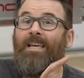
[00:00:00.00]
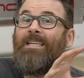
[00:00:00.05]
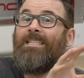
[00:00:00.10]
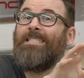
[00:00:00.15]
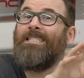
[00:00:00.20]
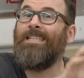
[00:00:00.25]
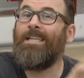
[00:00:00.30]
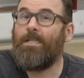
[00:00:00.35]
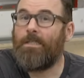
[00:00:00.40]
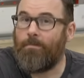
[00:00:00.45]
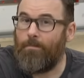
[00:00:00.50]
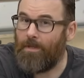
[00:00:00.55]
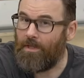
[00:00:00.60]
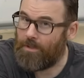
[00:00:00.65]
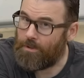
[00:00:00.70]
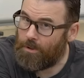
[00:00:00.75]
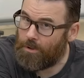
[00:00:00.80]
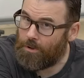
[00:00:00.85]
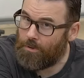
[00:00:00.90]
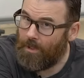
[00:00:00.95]
six
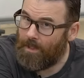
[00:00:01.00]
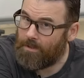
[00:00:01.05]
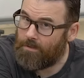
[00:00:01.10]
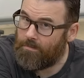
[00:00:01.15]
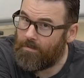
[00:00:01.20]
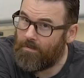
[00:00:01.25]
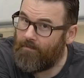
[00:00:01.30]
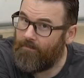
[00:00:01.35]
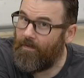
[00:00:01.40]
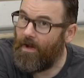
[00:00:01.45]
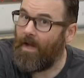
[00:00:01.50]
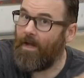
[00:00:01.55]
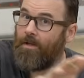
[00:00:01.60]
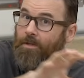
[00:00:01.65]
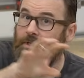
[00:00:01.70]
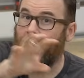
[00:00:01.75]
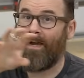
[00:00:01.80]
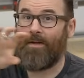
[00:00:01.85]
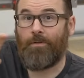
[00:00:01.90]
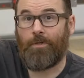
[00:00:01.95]
minutes to transfer the
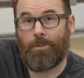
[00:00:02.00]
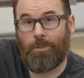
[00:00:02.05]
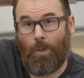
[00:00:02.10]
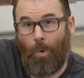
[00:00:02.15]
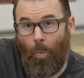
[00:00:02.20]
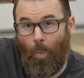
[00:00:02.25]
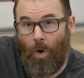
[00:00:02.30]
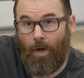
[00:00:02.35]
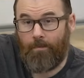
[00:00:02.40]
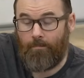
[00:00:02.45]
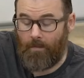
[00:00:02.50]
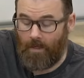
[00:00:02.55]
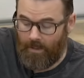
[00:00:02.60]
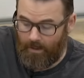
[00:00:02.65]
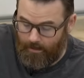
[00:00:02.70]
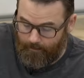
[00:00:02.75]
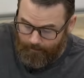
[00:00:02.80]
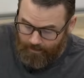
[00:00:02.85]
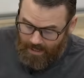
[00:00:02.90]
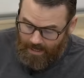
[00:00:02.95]
file down into one
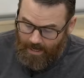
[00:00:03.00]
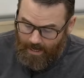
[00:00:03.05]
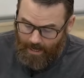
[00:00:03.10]
minute.